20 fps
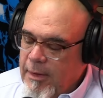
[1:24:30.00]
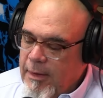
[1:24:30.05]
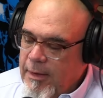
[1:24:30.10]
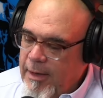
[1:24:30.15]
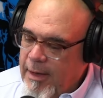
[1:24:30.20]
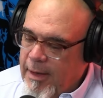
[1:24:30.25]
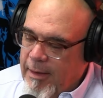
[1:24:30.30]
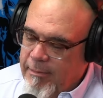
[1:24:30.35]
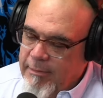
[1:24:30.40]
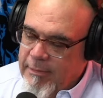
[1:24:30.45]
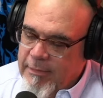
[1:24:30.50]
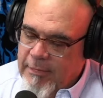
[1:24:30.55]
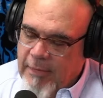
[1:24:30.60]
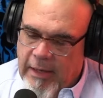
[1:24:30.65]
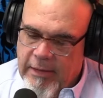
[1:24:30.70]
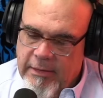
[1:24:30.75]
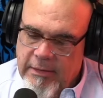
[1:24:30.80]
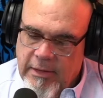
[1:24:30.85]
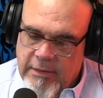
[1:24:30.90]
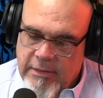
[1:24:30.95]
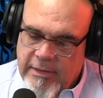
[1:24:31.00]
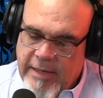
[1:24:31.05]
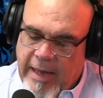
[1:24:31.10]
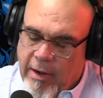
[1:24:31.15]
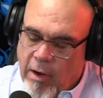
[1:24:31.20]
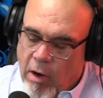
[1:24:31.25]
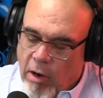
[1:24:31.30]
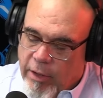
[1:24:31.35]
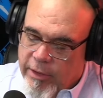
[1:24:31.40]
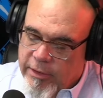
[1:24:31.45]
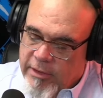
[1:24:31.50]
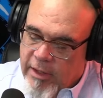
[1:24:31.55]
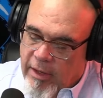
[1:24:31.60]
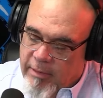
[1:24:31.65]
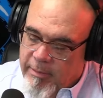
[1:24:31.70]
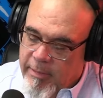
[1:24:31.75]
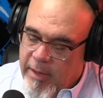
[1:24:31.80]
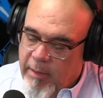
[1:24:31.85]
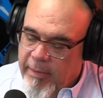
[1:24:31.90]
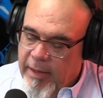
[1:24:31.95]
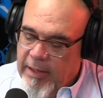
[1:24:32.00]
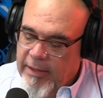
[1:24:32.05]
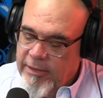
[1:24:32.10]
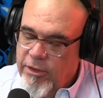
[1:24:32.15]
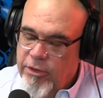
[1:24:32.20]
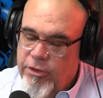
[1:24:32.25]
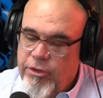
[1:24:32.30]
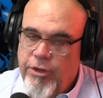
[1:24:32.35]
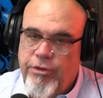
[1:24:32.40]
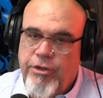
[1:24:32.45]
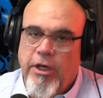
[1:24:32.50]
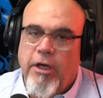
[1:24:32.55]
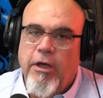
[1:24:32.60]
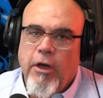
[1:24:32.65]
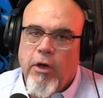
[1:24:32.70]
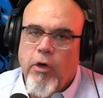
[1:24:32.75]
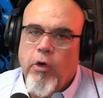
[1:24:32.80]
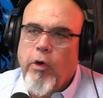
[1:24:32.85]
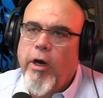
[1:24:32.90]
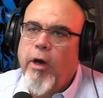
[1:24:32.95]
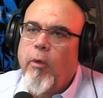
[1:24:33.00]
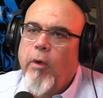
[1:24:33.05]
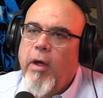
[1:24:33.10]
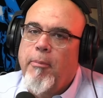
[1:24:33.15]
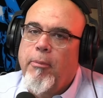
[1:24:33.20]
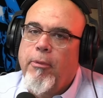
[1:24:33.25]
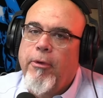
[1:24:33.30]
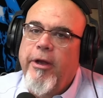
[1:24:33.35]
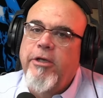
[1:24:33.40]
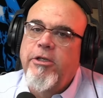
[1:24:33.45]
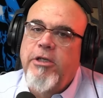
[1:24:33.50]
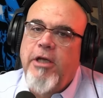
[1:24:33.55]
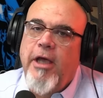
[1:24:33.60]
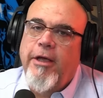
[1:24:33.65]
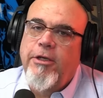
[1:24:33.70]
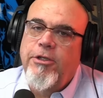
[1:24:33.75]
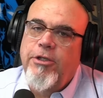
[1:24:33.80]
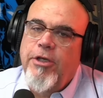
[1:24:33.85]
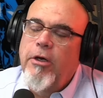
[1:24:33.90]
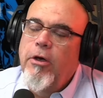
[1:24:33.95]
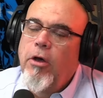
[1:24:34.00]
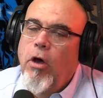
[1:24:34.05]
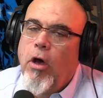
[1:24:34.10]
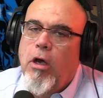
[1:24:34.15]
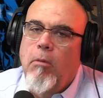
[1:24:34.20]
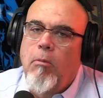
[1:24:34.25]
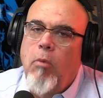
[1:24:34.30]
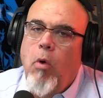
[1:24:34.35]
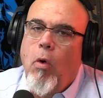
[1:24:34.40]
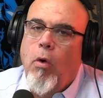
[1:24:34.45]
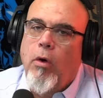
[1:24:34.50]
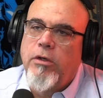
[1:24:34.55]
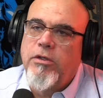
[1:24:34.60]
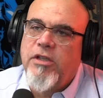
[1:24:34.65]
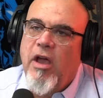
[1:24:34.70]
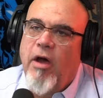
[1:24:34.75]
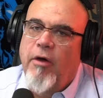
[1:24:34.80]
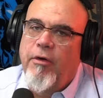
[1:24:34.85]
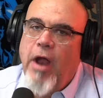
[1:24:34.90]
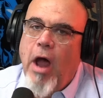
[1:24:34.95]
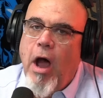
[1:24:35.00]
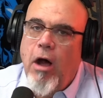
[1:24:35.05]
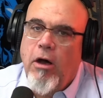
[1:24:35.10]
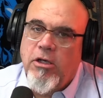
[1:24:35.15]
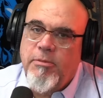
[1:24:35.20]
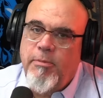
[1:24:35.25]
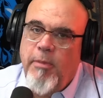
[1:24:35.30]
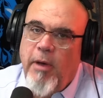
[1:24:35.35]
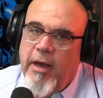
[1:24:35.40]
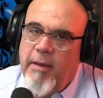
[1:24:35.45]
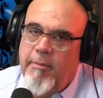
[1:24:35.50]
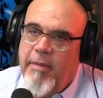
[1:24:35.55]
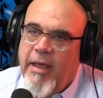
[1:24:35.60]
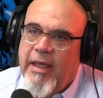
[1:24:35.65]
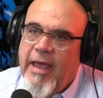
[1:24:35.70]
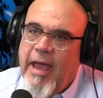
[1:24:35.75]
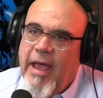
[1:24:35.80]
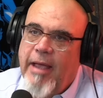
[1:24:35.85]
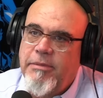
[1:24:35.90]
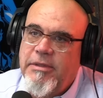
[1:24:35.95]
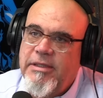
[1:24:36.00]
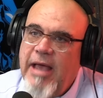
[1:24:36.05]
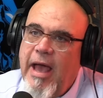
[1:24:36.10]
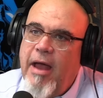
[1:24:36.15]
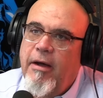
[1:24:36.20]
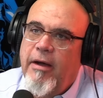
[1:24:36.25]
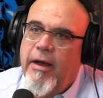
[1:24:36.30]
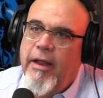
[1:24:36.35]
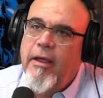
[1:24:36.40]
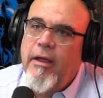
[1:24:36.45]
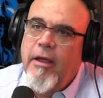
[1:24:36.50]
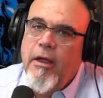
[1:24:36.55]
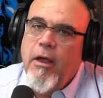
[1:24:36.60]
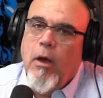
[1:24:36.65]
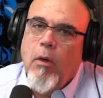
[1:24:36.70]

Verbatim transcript: time. Yeah. and, and Stuttgart Arkansas, them hillbillies to shoot you. Greer, we appreciate you. Hook 'em horns, go dogs, buddy. Big game Saturday.